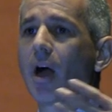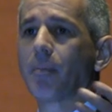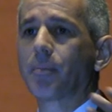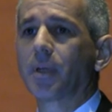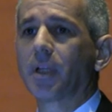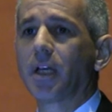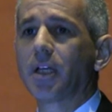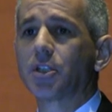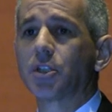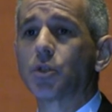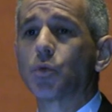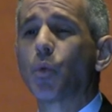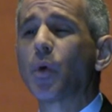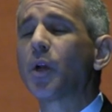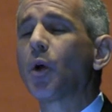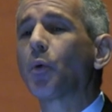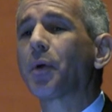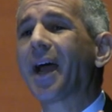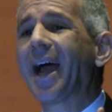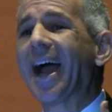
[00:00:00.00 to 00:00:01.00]
populations.
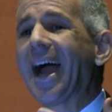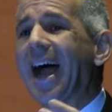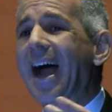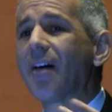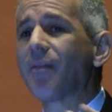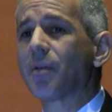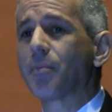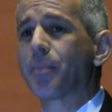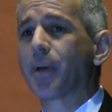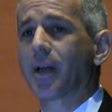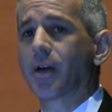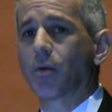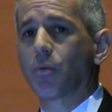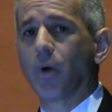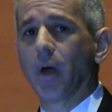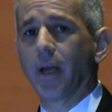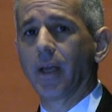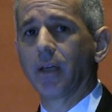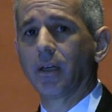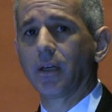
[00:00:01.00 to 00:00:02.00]
We don't have a better
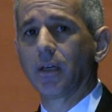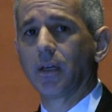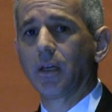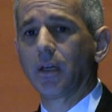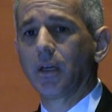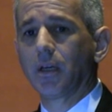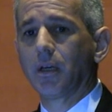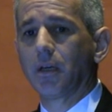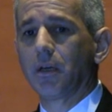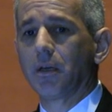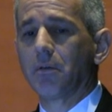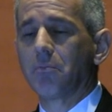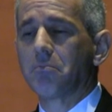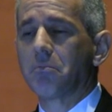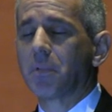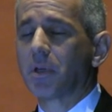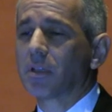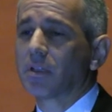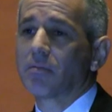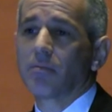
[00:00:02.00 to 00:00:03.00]
way.
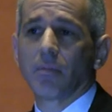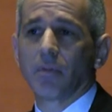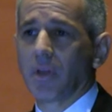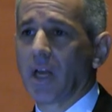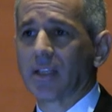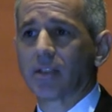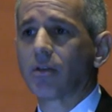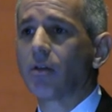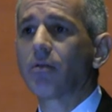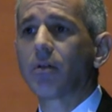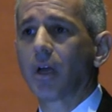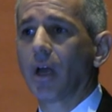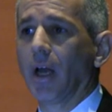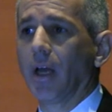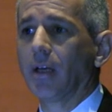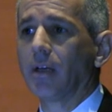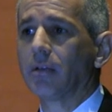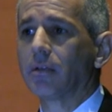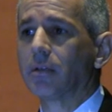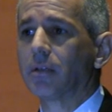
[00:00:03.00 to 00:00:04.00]
And I said, well, that's
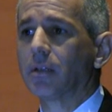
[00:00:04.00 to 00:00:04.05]
okay.